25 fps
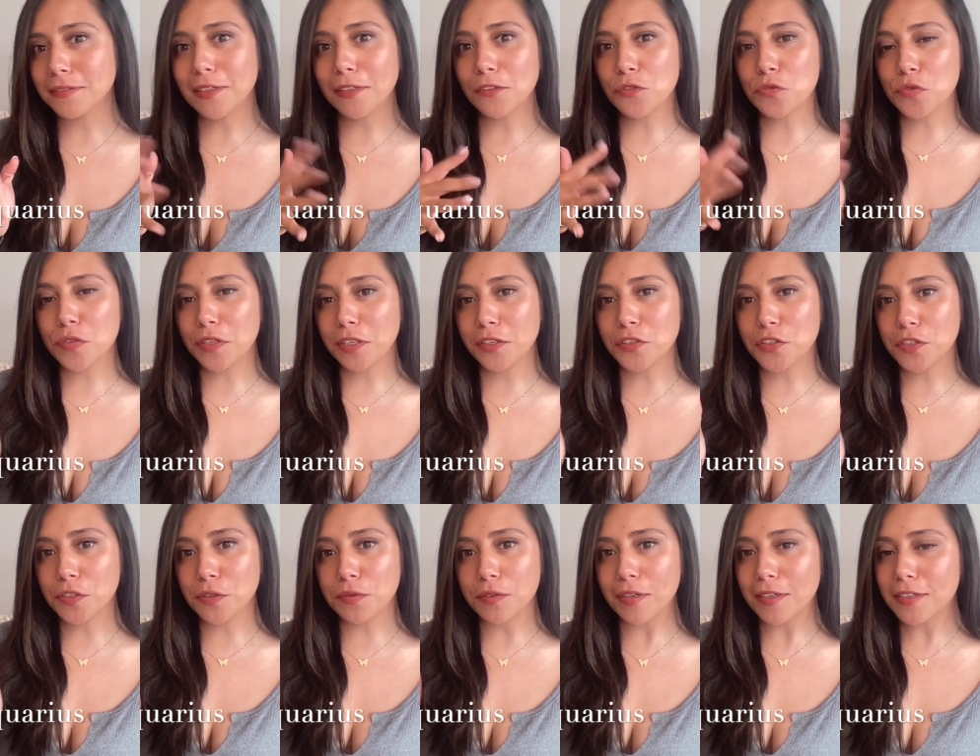That's what they
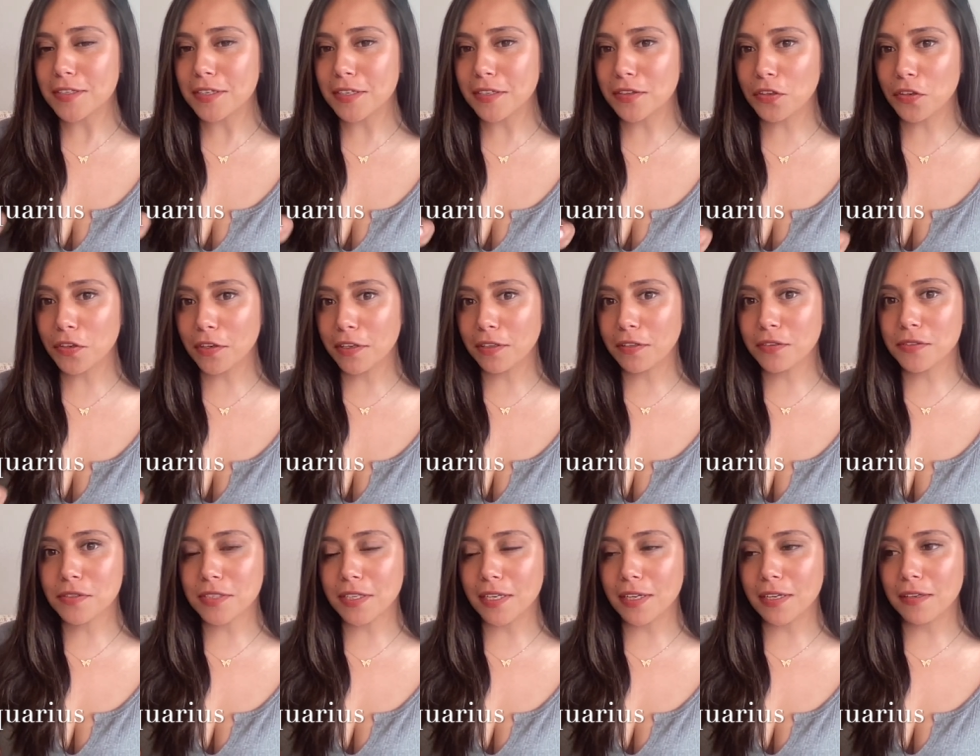do. They dig their
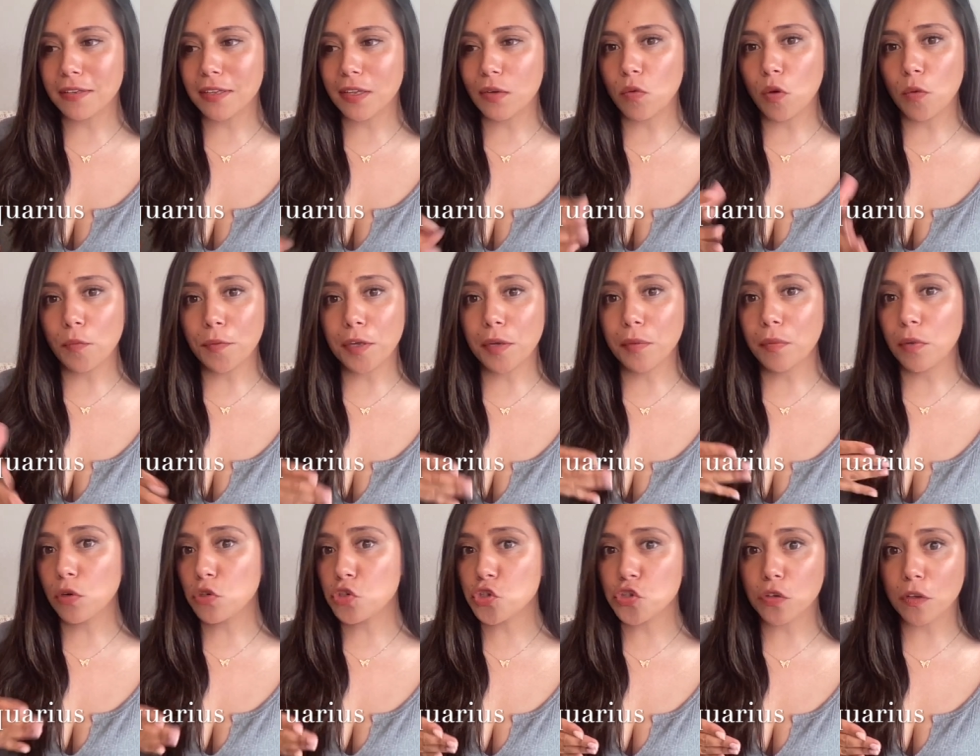heels in. They won't be
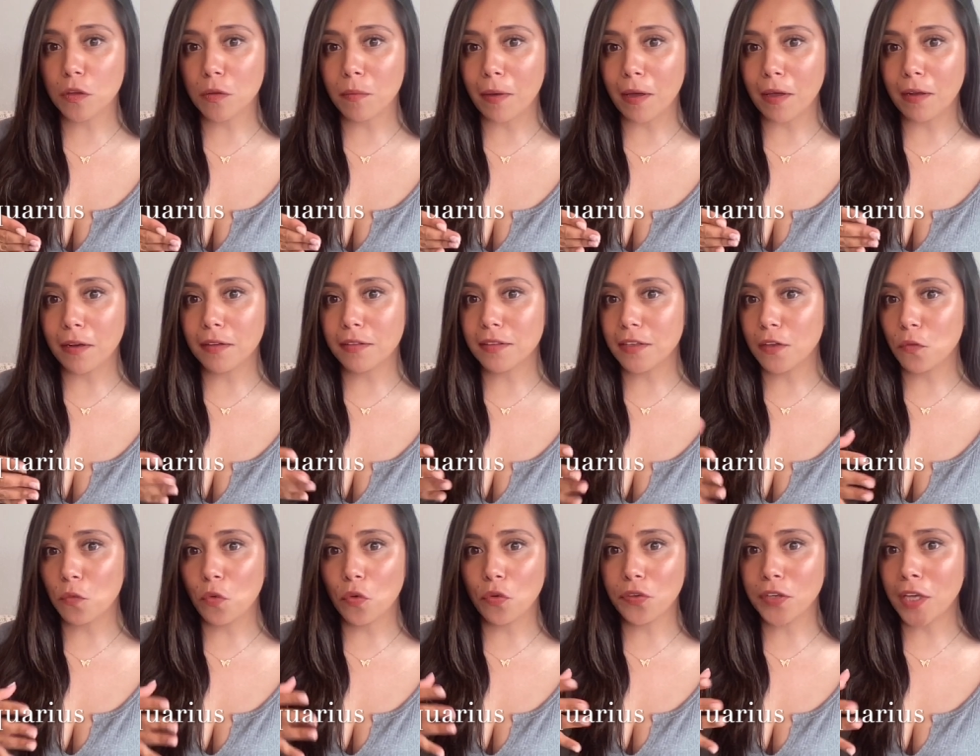emotional about it. They
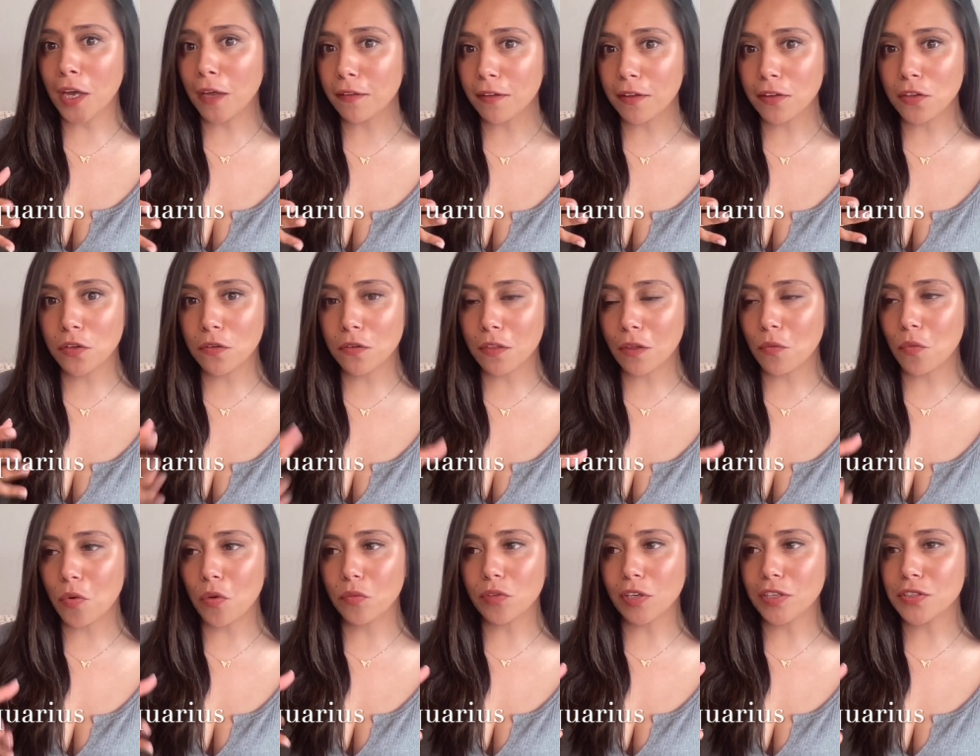won't yell at you. They
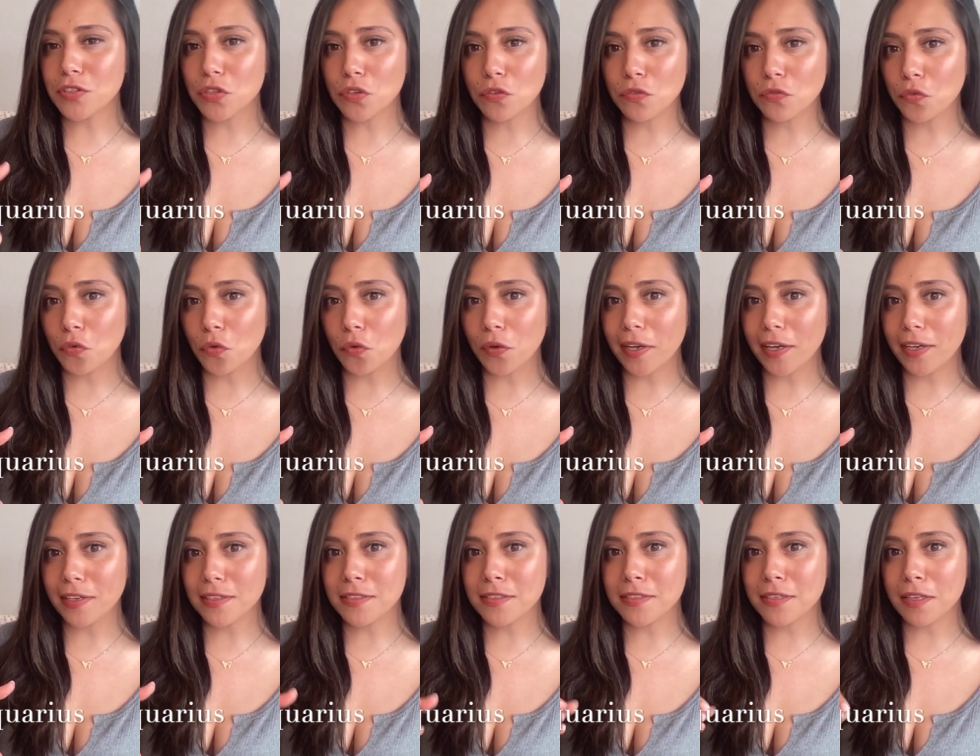won't raise their
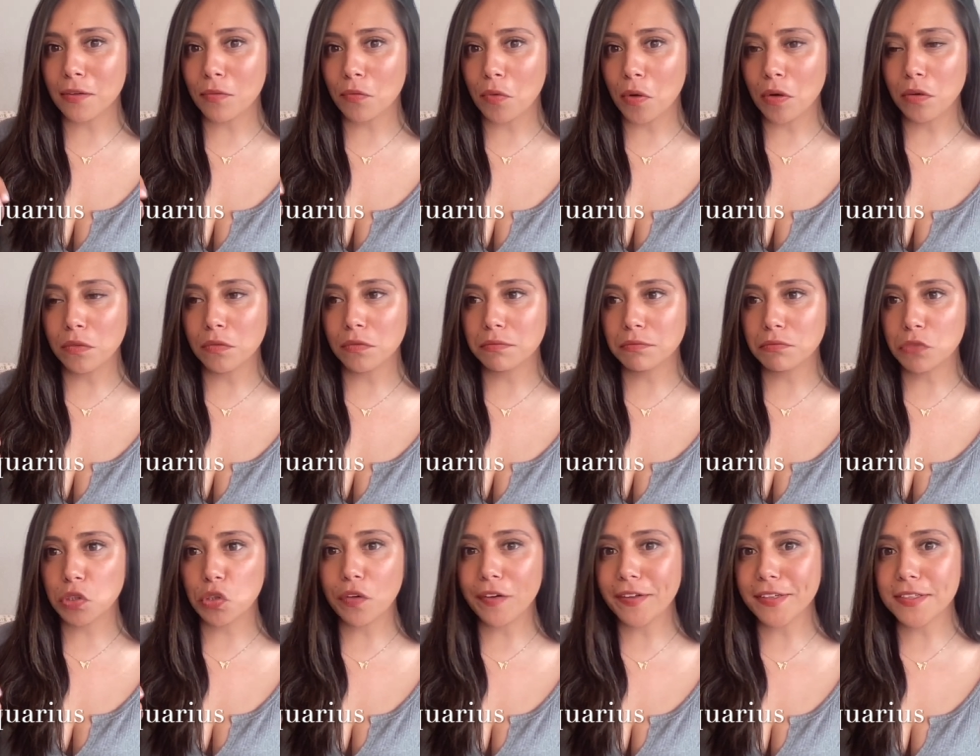voice. They won't
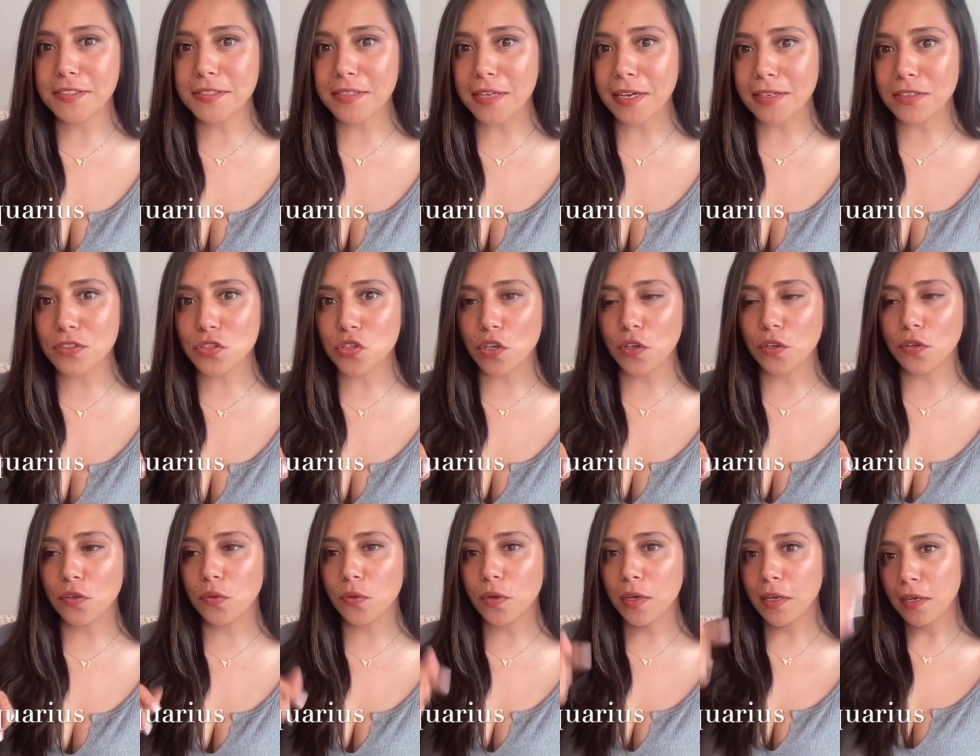criticize
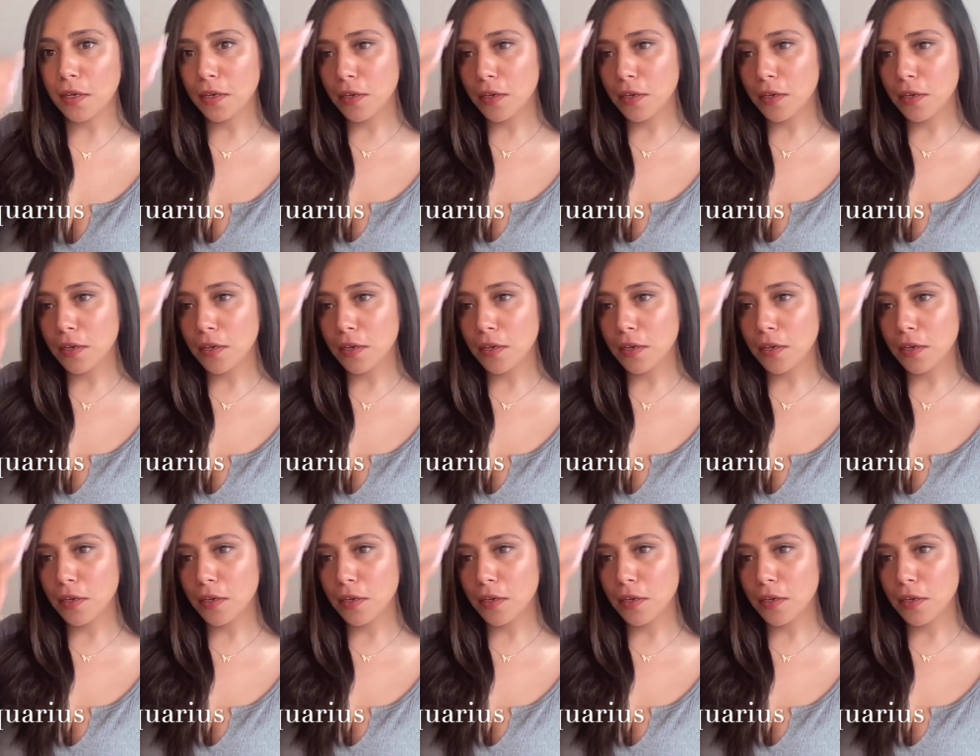you.